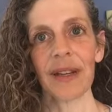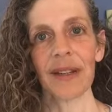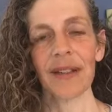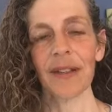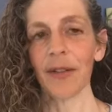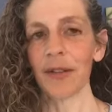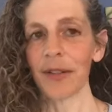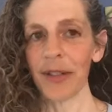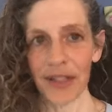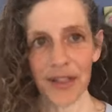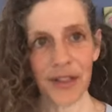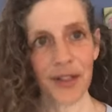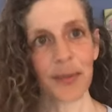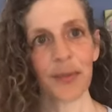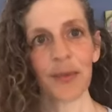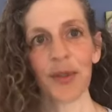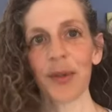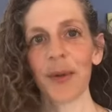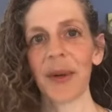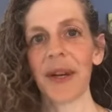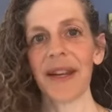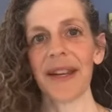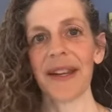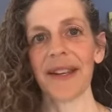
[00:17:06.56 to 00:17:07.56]
and you get some
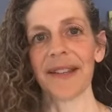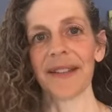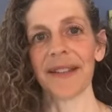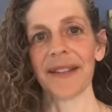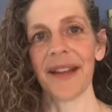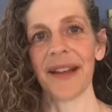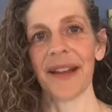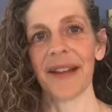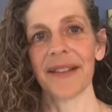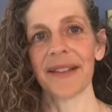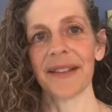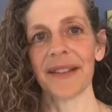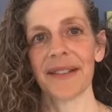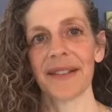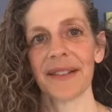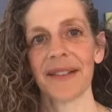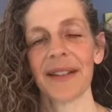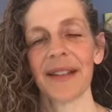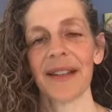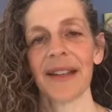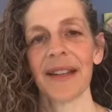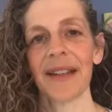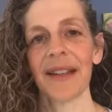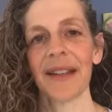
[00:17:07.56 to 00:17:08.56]
training in that,
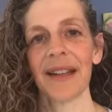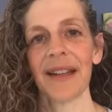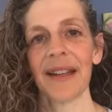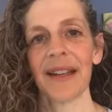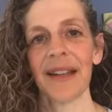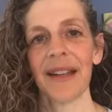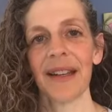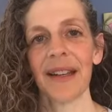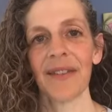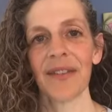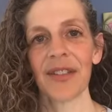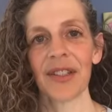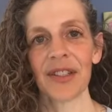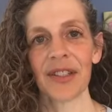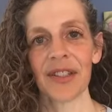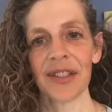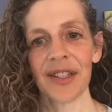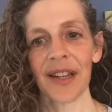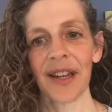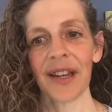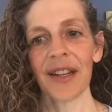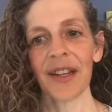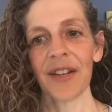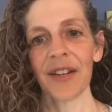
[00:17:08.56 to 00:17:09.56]
if the
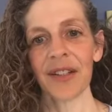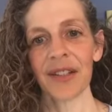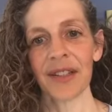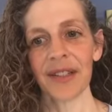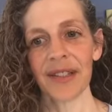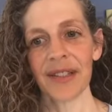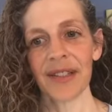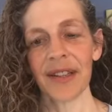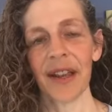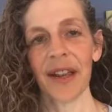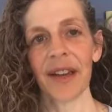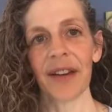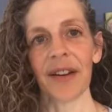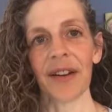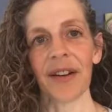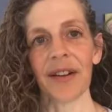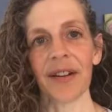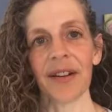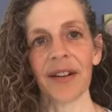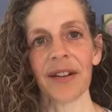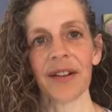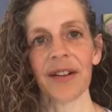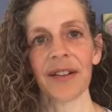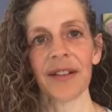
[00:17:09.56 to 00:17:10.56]
desire is
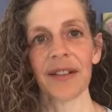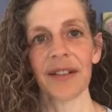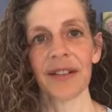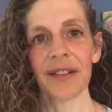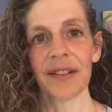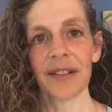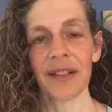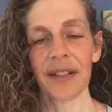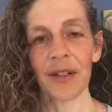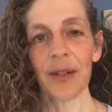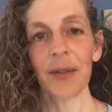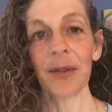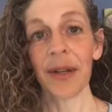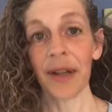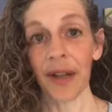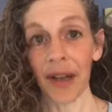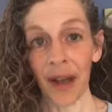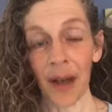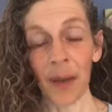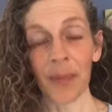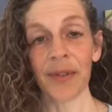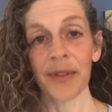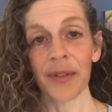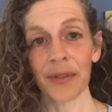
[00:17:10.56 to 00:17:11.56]
there, then you can
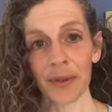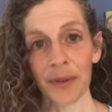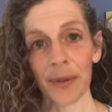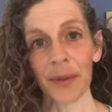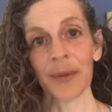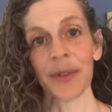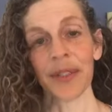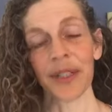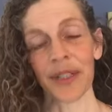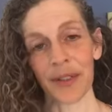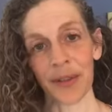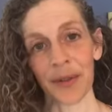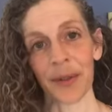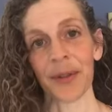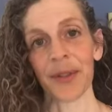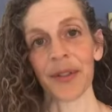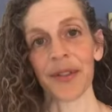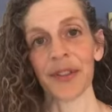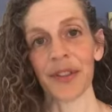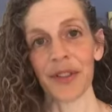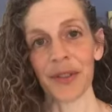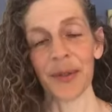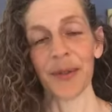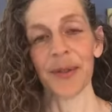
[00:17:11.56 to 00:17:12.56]
absolutely
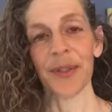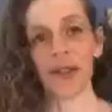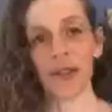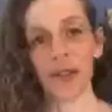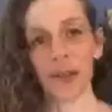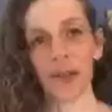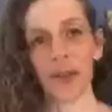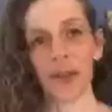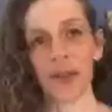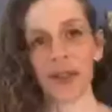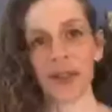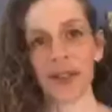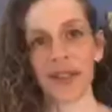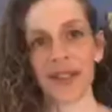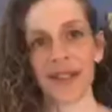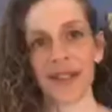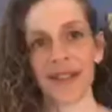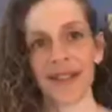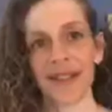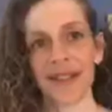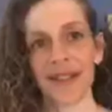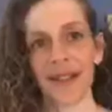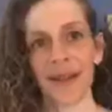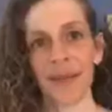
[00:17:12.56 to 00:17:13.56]
learn to do this work.
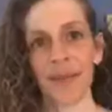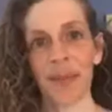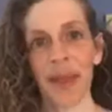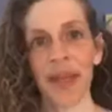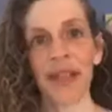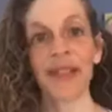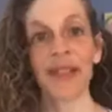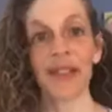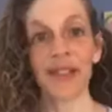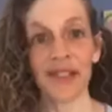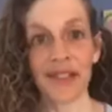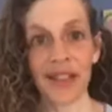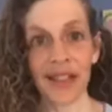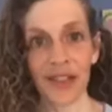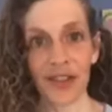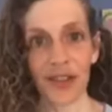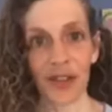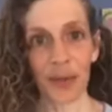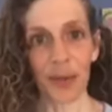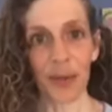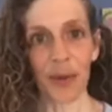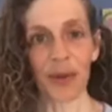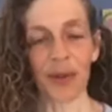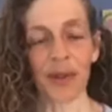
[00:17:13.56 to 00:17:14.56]
It makes it
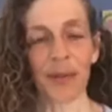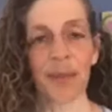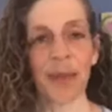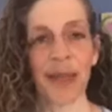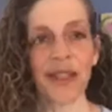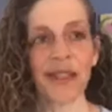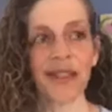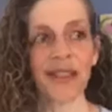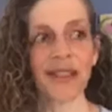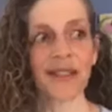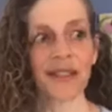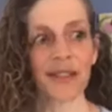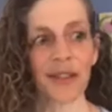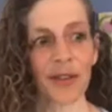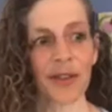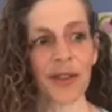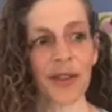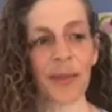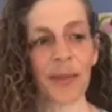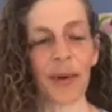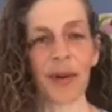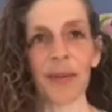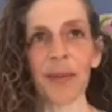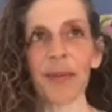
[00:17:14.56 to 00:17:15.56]
teachable. It makes it
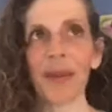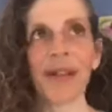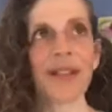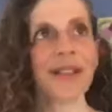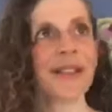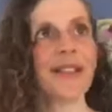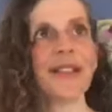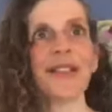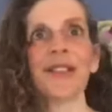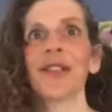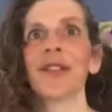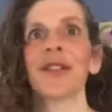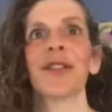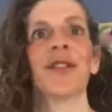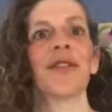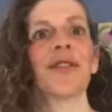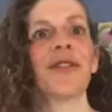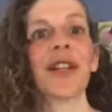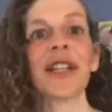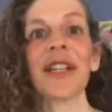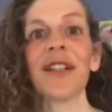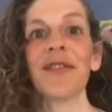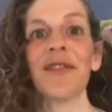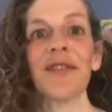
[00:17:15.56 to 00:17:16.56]
learnable. Plus, it's just so
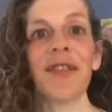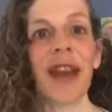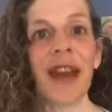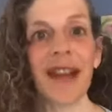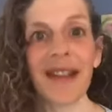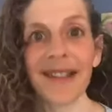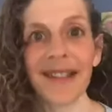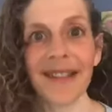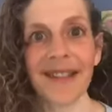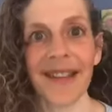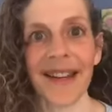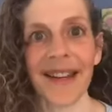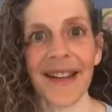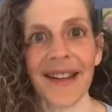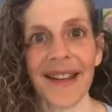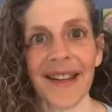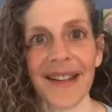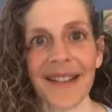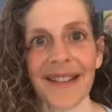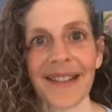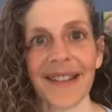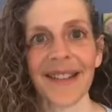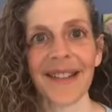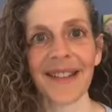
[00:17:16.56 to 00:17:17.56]
freaking
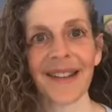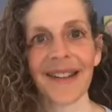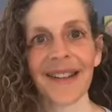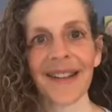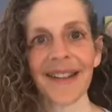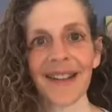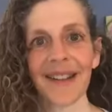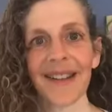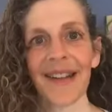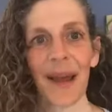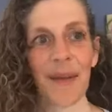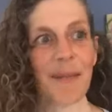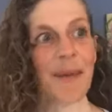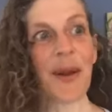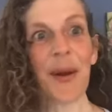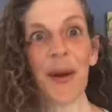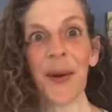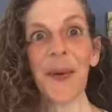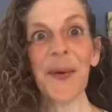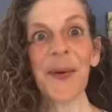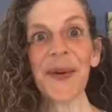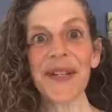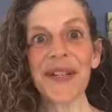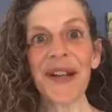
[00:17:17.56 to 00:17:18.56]
fascinating. I mean,
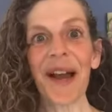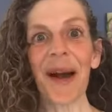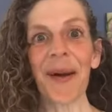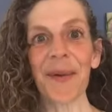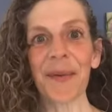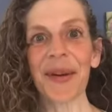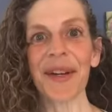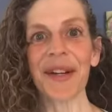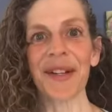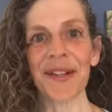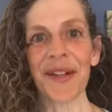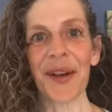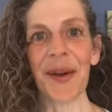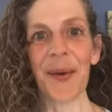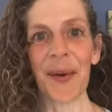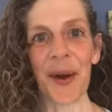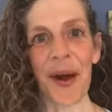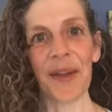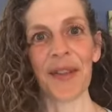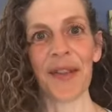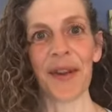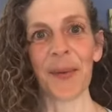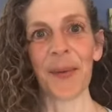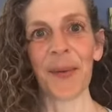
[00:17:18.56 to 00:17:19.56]
who would not want to know
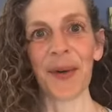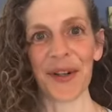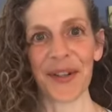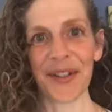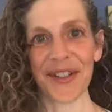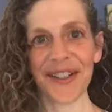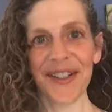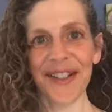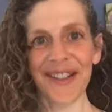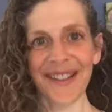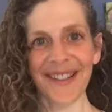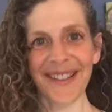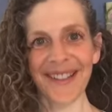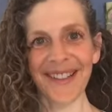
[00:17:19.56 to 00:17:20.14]
how they work?